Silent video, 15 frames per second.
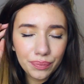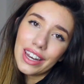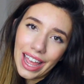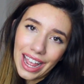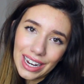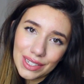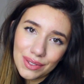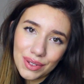
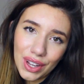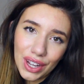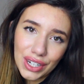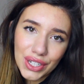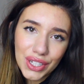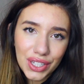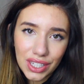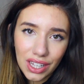Next, we're
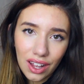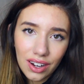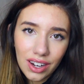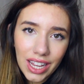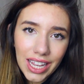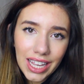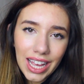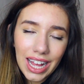going to
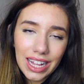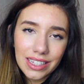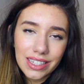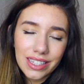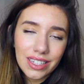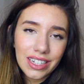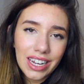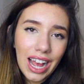Sun in
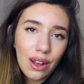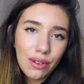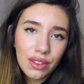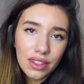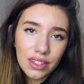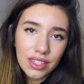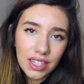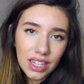Cancer. Now,
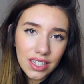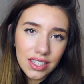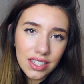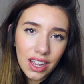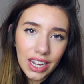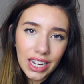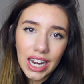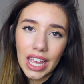the Sun
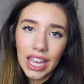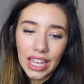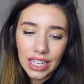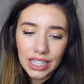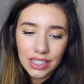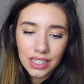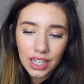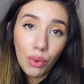sign
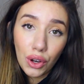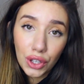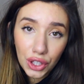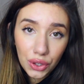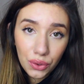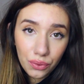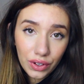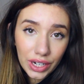is what
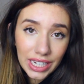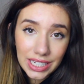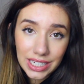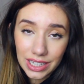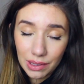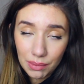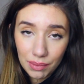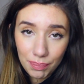you read
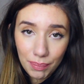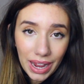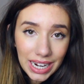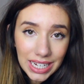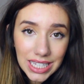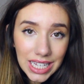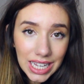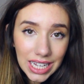in the
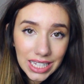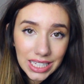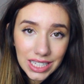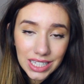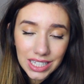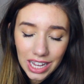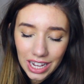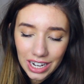
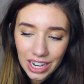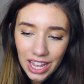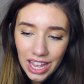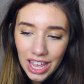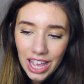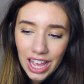magazines, and